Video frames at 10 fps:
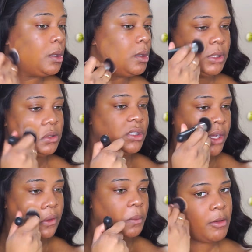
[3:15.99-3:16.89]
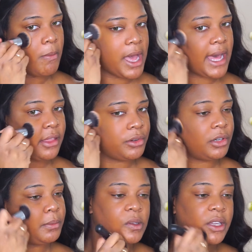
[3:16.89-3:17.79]
Smells like a
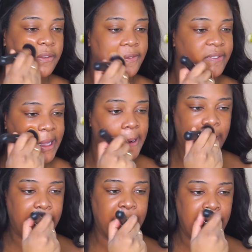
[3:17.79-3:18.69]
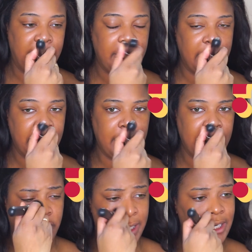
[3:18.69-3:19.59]
bathroom, like flowery,
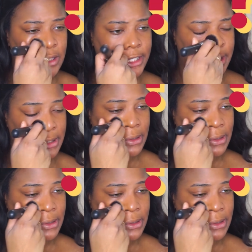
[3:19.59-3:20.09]
fresh.